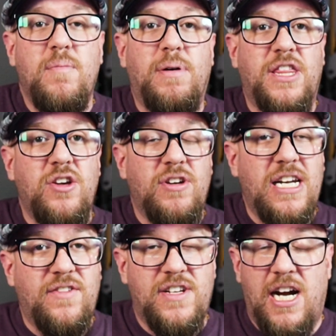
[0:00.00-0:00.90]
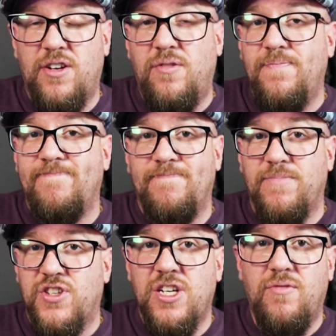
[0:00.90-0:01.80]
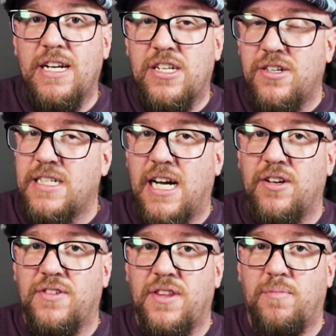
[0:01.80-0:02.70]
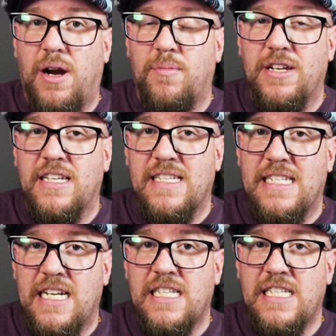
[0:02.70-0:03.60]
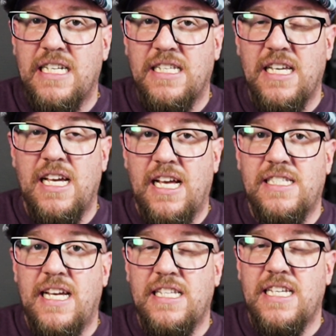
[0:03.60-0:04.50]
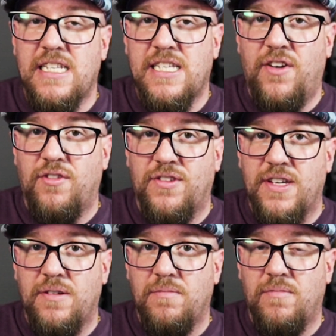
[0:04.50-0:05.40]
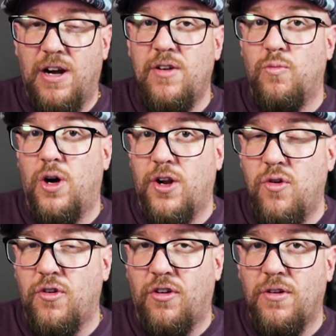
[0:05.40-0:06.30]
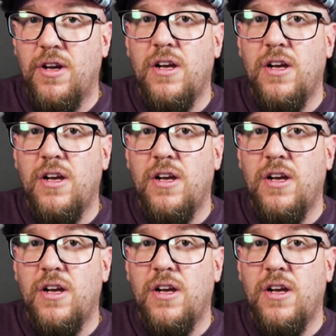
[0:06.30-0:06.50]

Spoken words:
But the unity of title, she already took title to the property as tenancy and severalty, right? One owner.